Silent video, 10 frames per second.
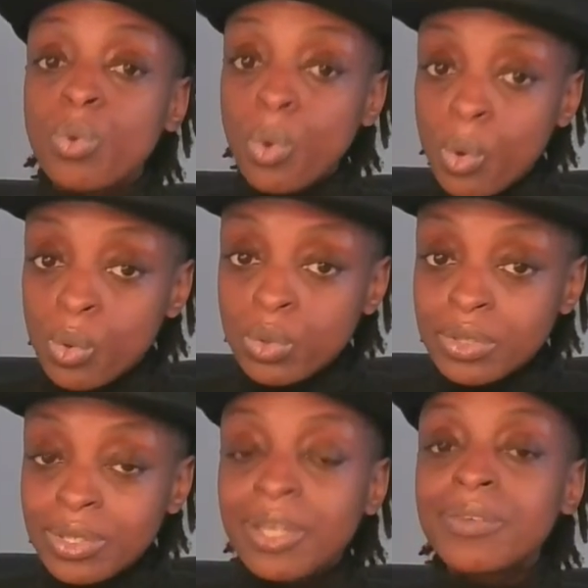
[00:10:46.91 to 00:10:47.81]

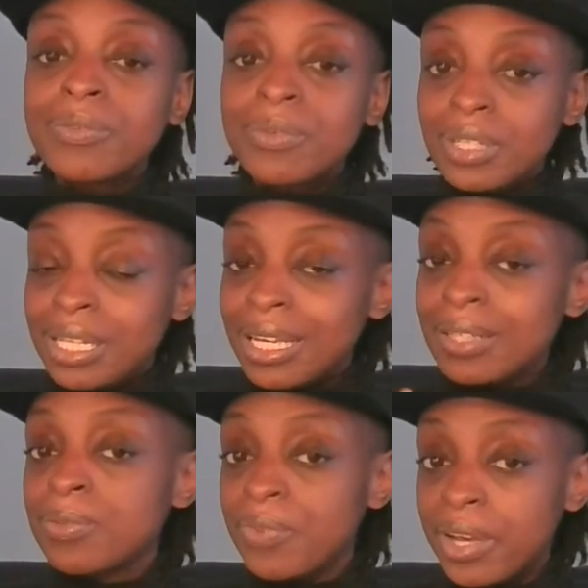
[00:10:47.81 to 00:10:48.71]
hold for the
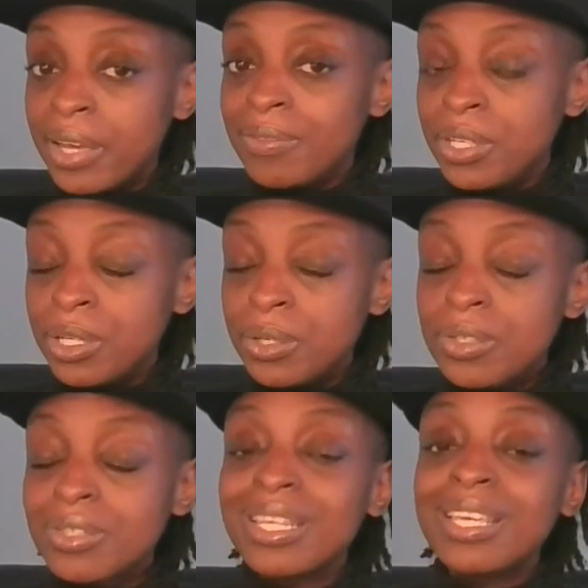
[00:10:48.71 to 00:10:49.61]
next 5 years,